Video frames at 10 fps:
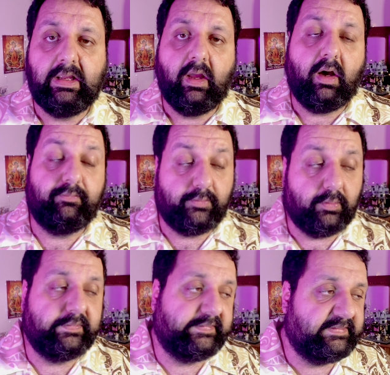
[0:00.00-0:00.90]
Of
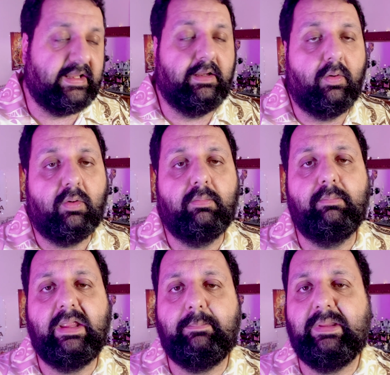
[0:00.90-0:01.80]
course, staying
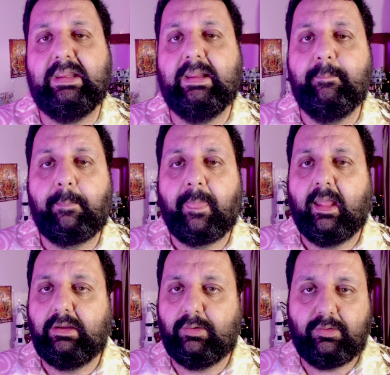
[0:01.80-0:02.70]
home, maybe
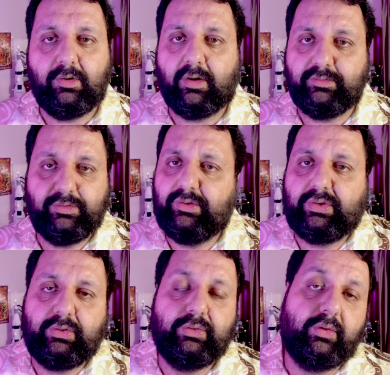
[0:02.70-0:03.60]
you
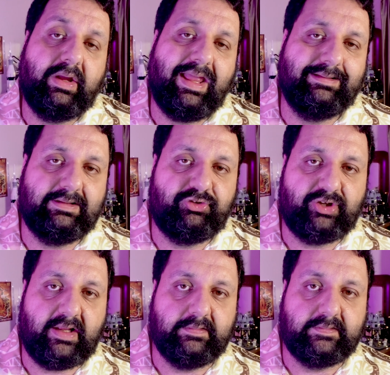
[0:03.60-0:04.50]
don't get the
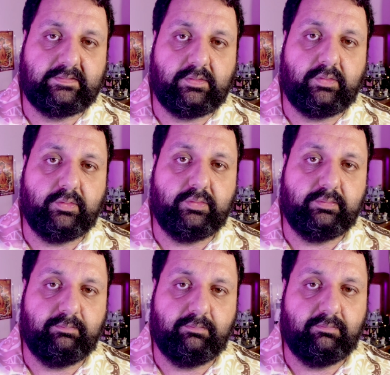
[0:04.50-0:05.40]
chance to do
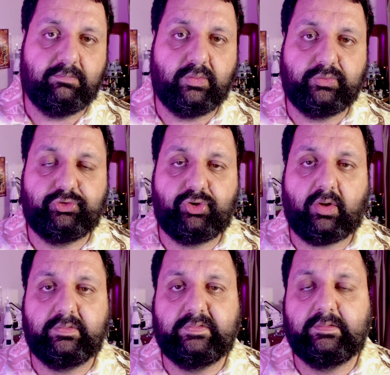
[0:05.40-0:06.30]
those
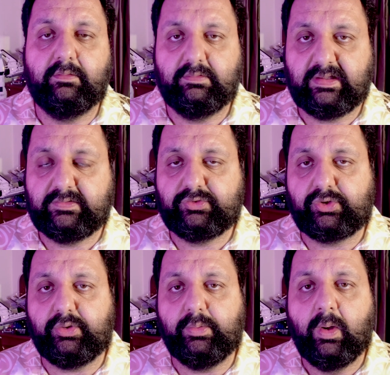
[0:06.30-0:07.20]
shots, that's
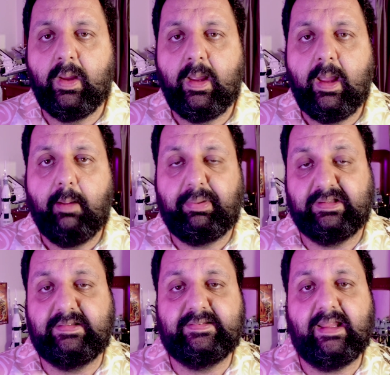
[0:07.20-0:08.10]
true, but
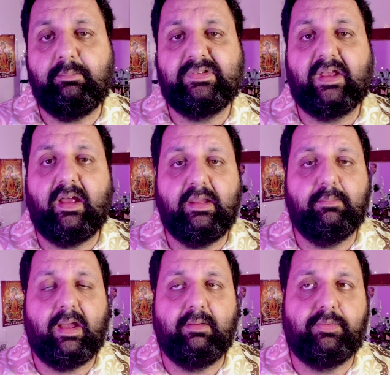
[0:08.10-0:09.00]
at the same
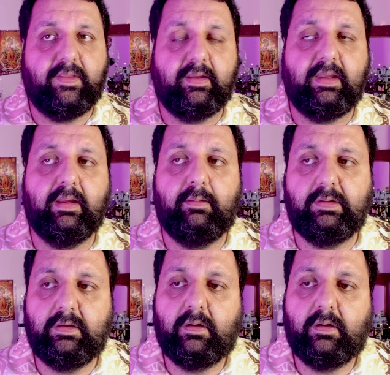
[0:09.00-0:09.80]
time I'm thinking,